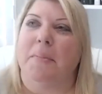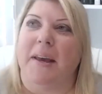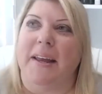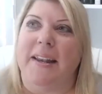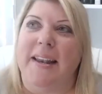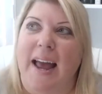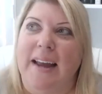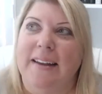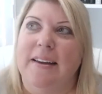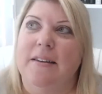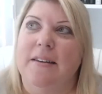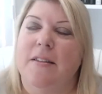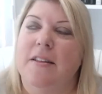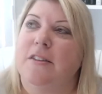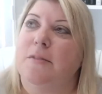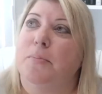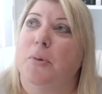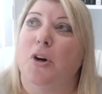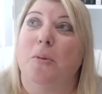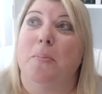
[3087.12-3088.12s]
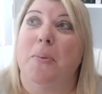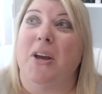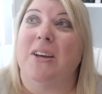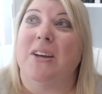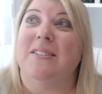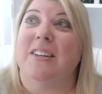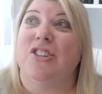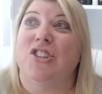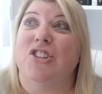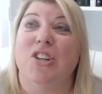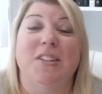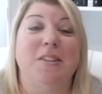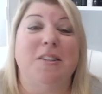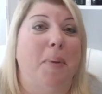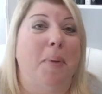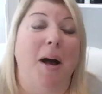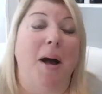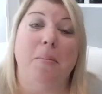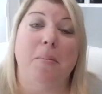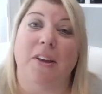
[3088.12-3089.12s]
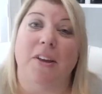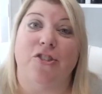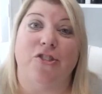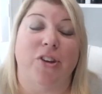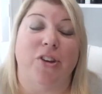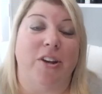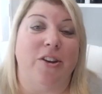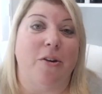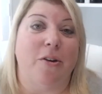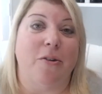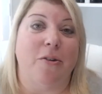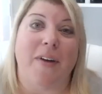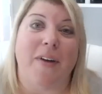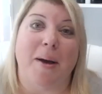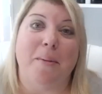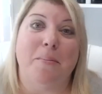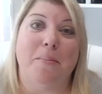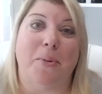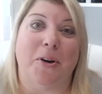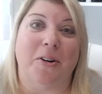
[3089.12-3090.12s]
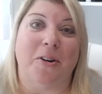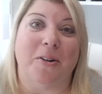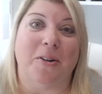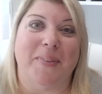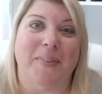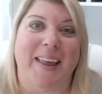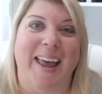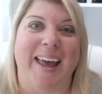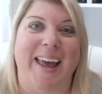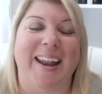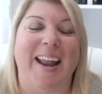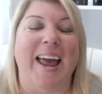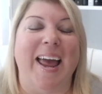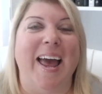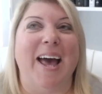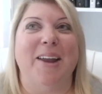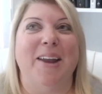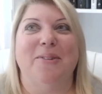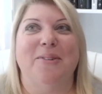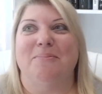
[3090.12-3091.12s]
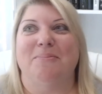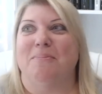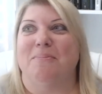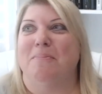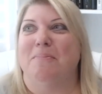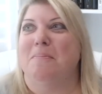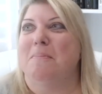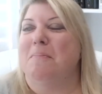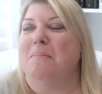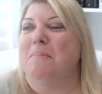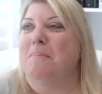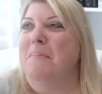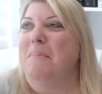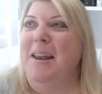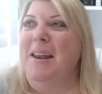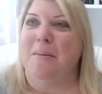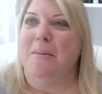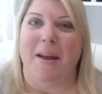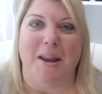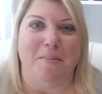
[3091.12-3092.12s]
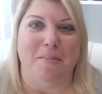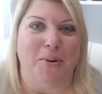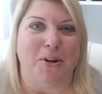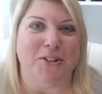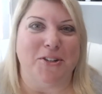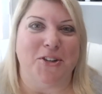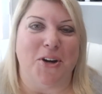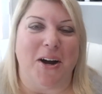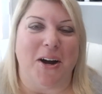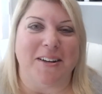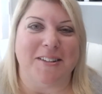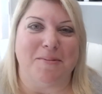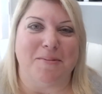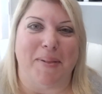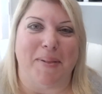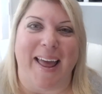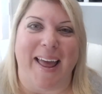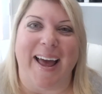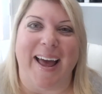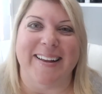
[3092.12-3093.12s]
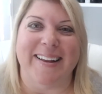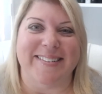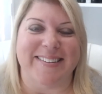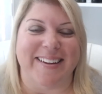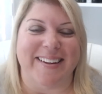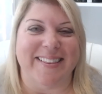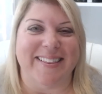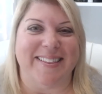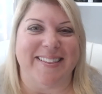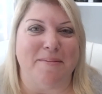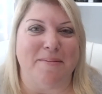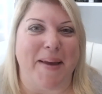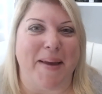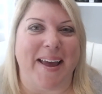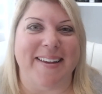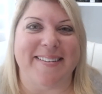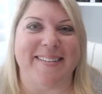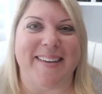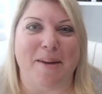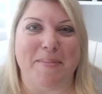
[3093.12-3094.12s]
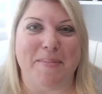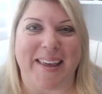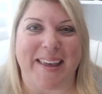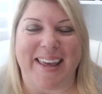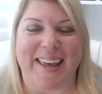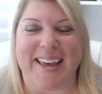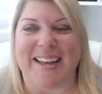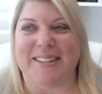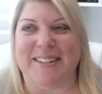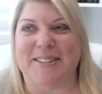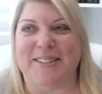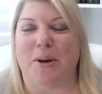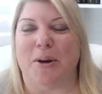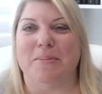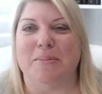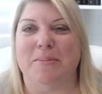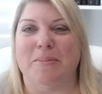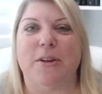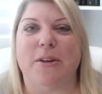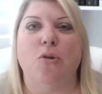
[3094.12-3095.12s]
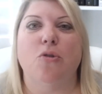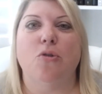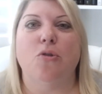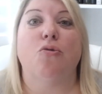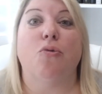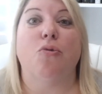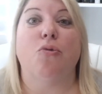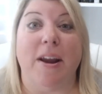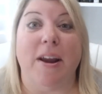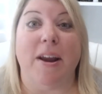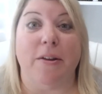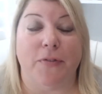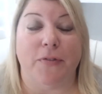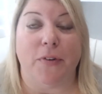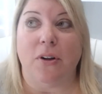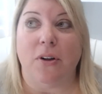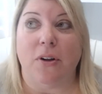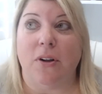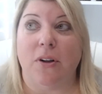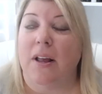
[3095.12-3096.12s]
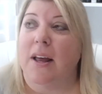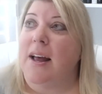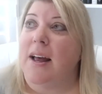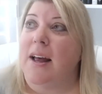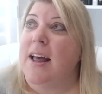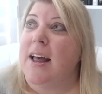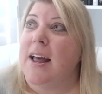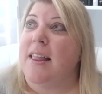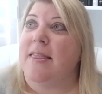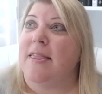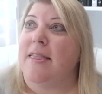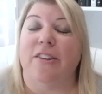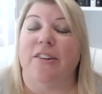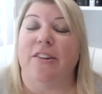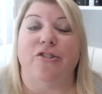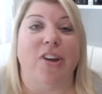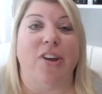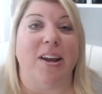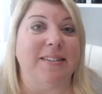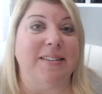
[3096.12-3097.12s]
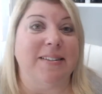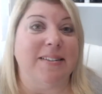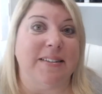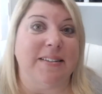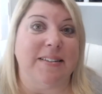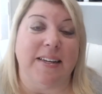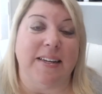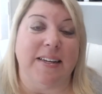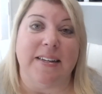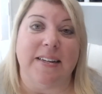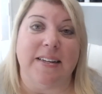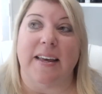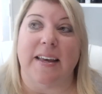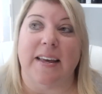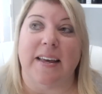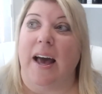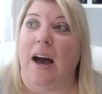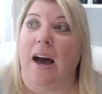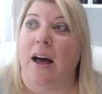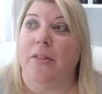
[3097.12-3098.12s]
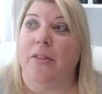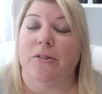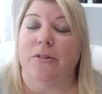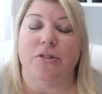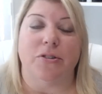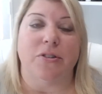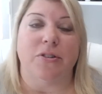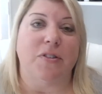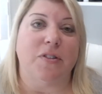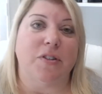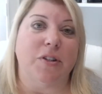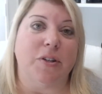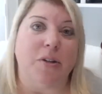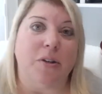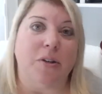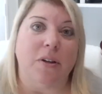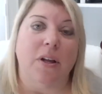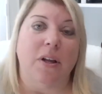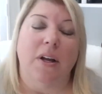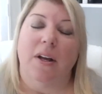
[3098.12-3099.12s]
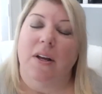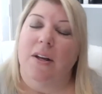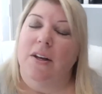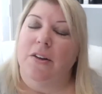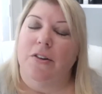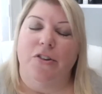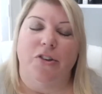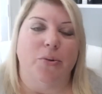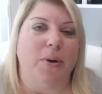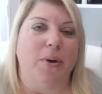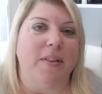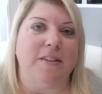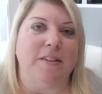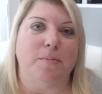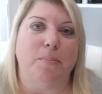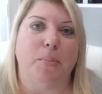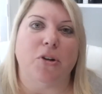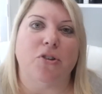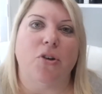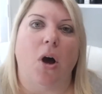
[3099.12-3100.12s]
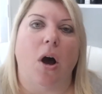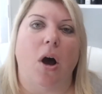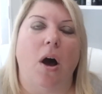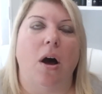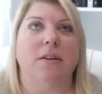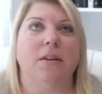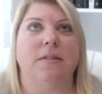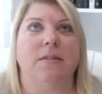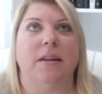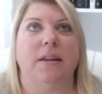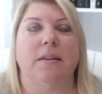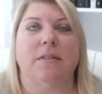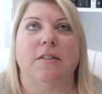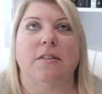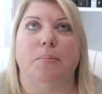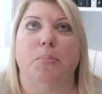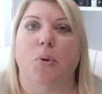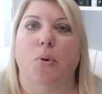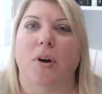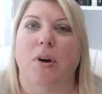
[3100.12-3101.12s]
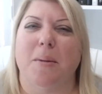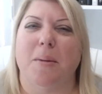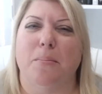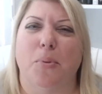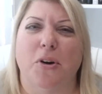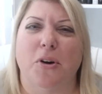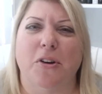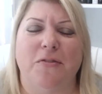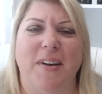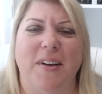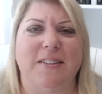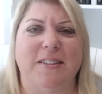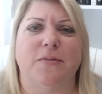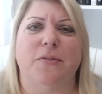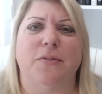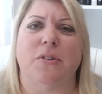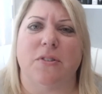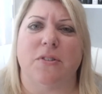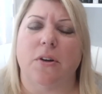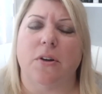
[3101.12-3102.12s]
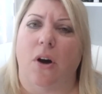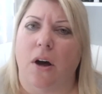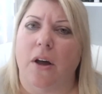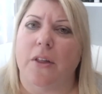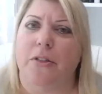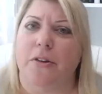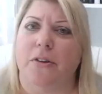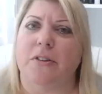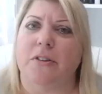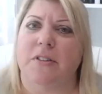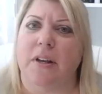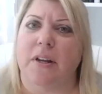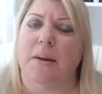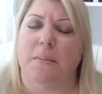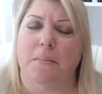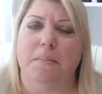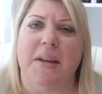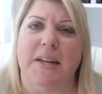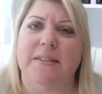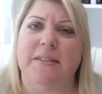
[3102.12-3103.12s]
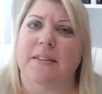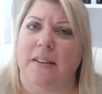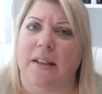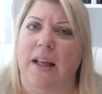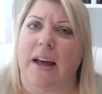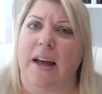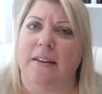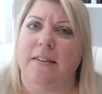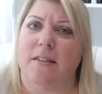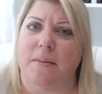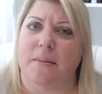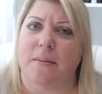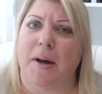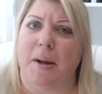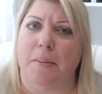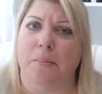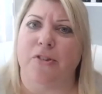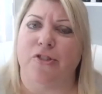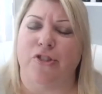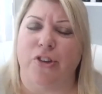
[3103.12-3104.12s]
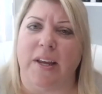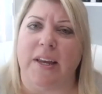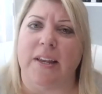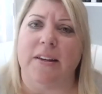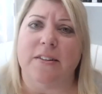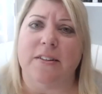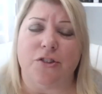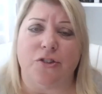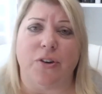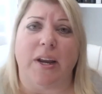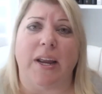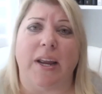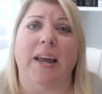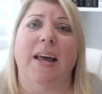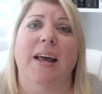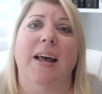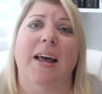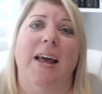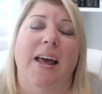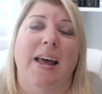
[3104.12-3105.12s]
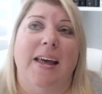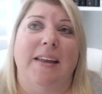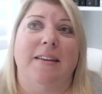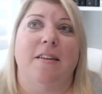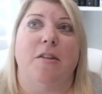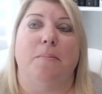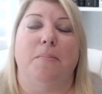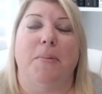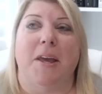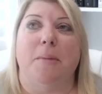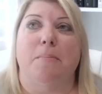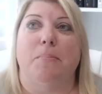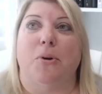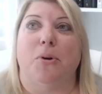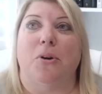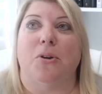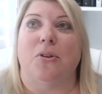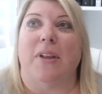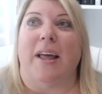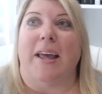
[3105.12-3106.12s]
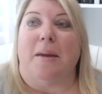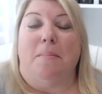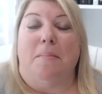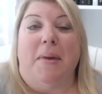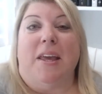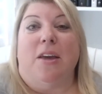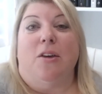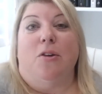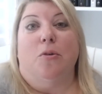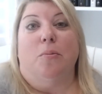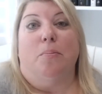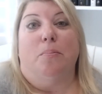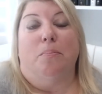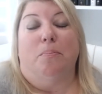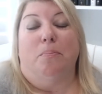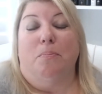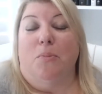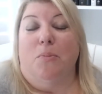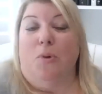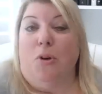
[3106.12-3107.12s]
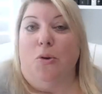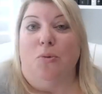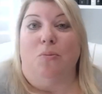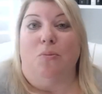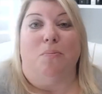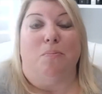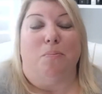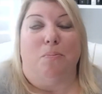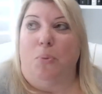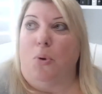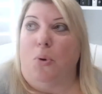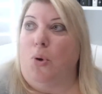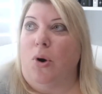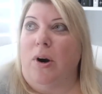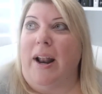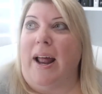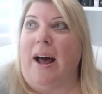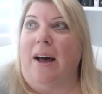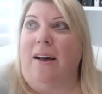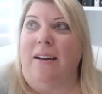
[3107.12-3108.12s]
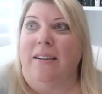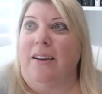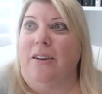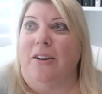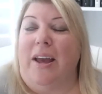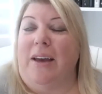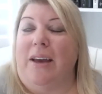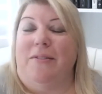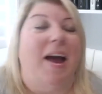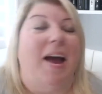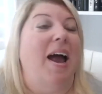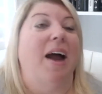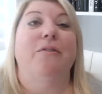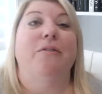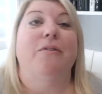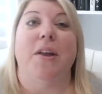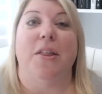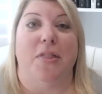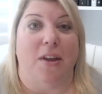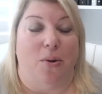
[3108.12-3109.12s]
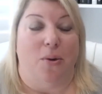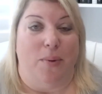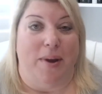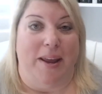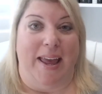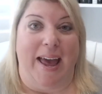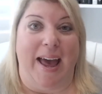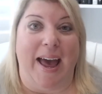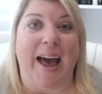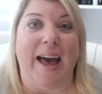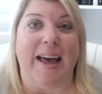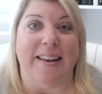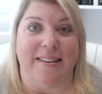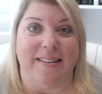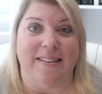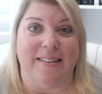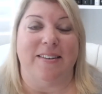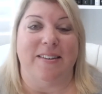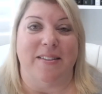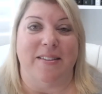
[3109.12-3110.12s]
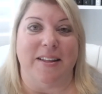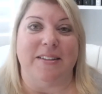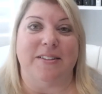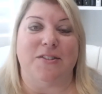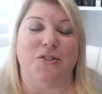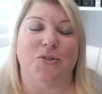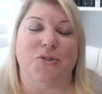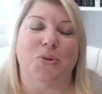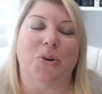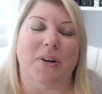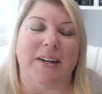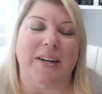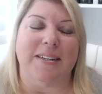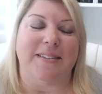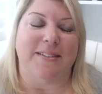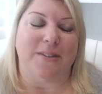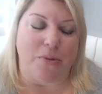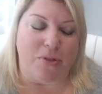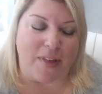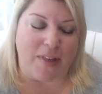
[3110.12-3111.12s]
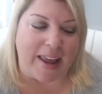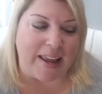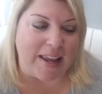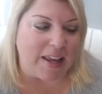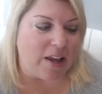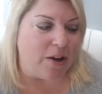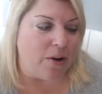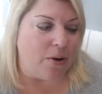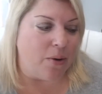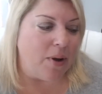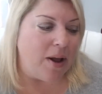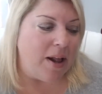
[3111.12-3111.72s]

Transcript: connected to this book because it just published in November, and I had many, many book talks planned, and the pandemic hit. So I'm so grateful that JCCs and others are still doing these book talks and supporting book festivals and authors. It means a lot to the publishing industry, to the people like me who poured out and gave everything we had to these stories. So thank you.